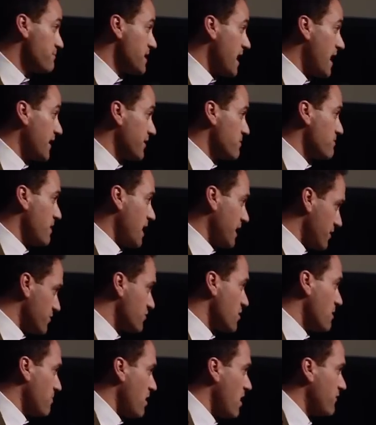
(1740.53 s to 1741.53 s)
be out of your mind to
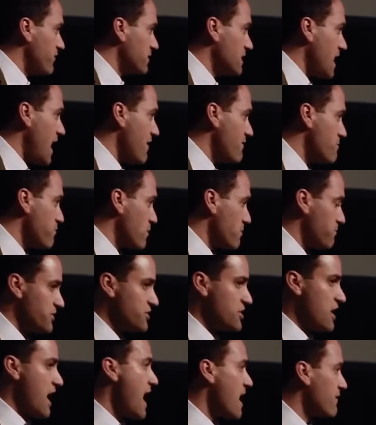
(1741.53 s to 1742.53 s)
jump off a diving board, but
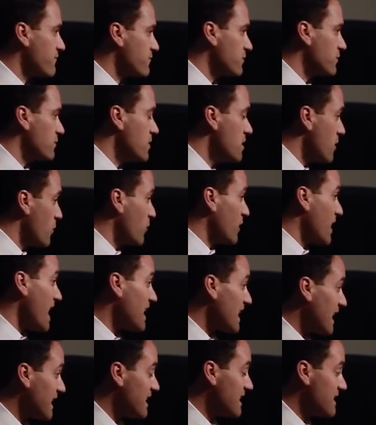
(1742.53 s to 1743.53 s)
you have to. When I
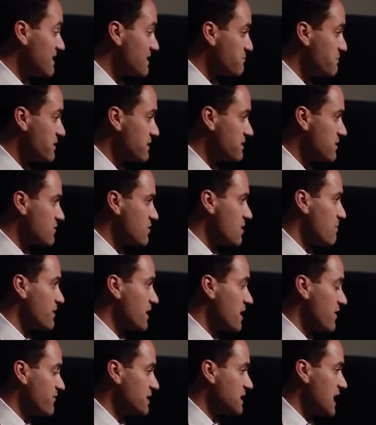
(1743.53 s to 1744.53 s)
got into this business, jumping
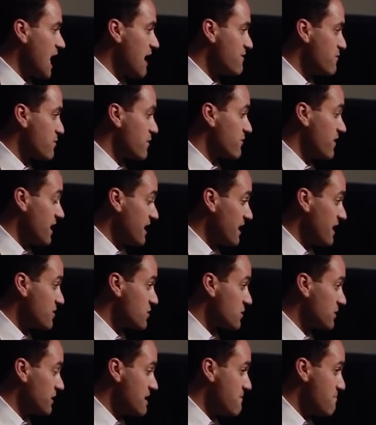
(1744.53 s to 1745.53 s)
off the diving board
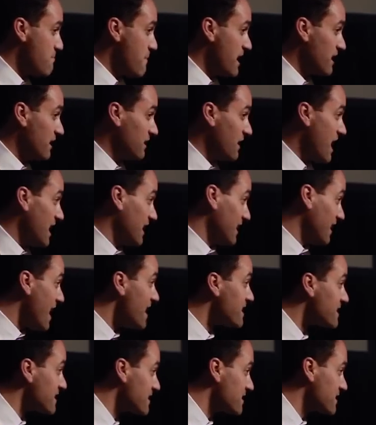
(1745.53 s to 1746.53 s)
financially meant a lot
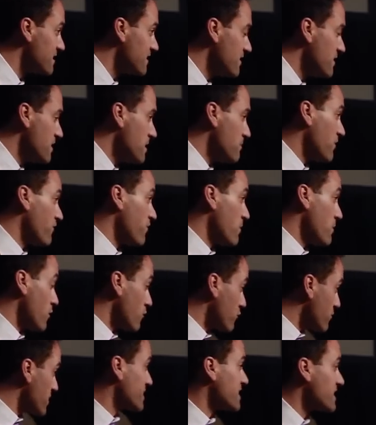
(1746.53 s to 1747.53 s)
less, but from a
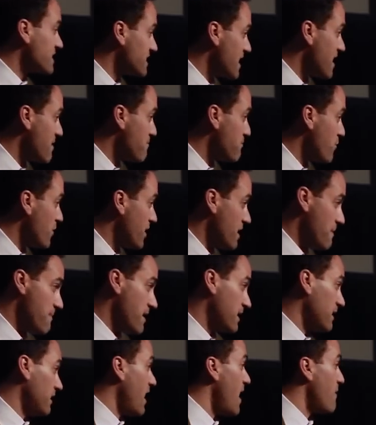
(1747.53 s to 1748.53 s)
risk standpoint, it
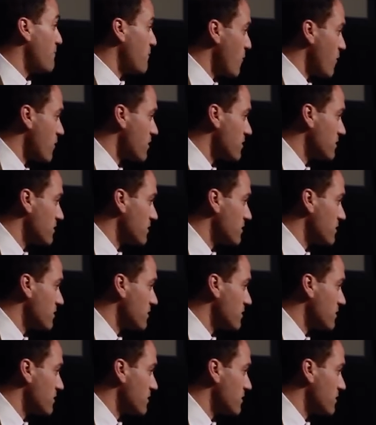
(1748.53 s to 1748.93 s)
meant a lot more.